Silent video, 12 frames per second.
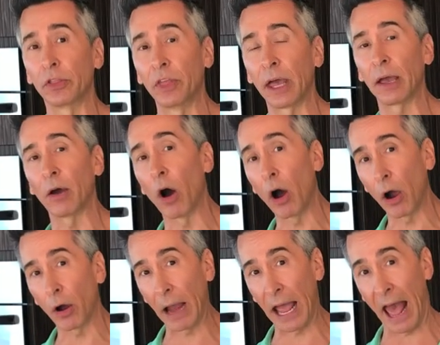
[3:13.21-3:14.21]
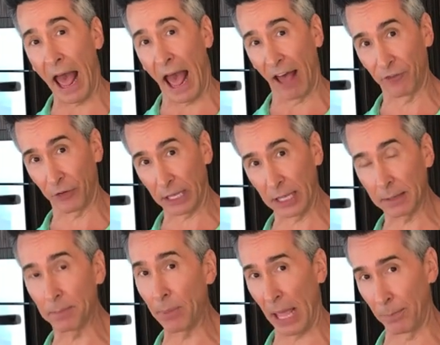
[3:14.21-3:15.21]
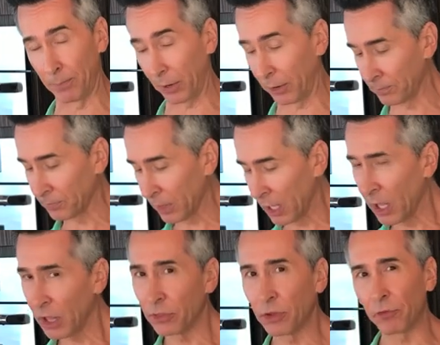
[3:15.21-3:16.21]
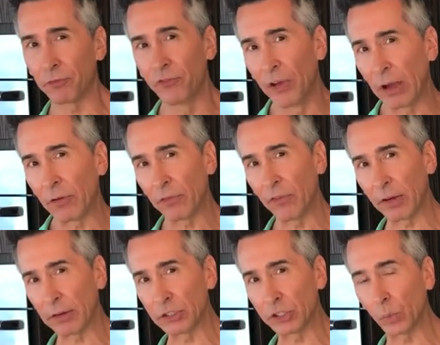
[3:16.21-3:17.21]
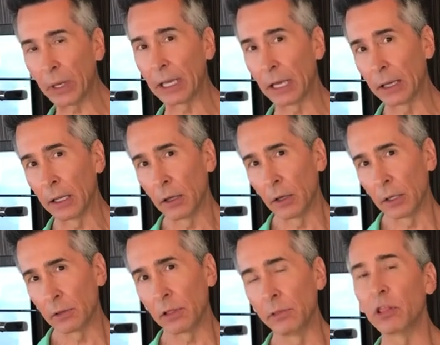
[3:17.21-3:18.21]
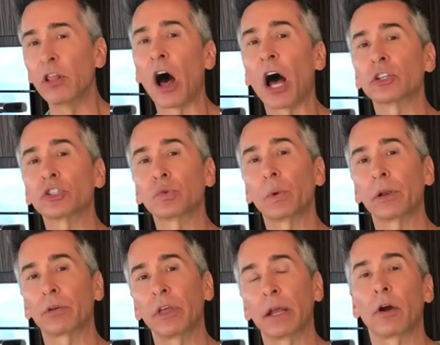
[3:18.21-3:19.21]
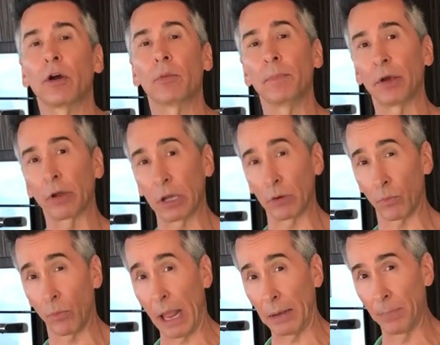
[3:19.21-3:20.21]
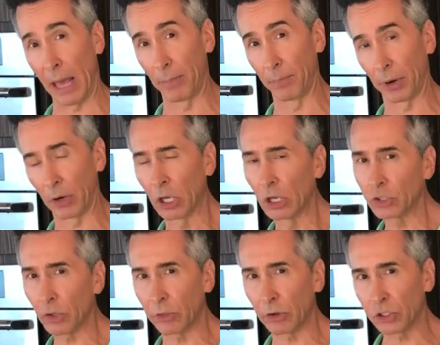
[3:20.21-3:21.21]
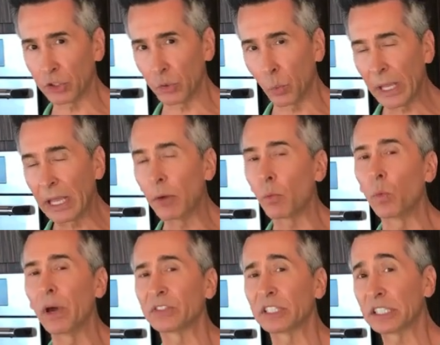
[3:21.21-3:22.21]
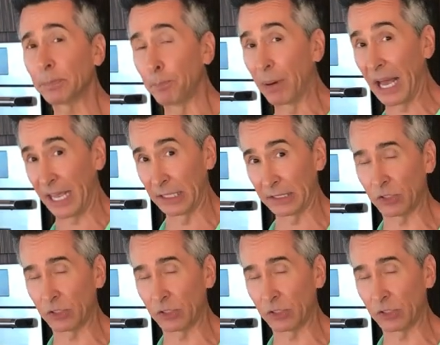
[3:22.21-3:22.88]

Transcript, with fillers: They are an African pepper. They're very, very sweet. A lot sweeter than our American red pepper. So they're sweet with spice.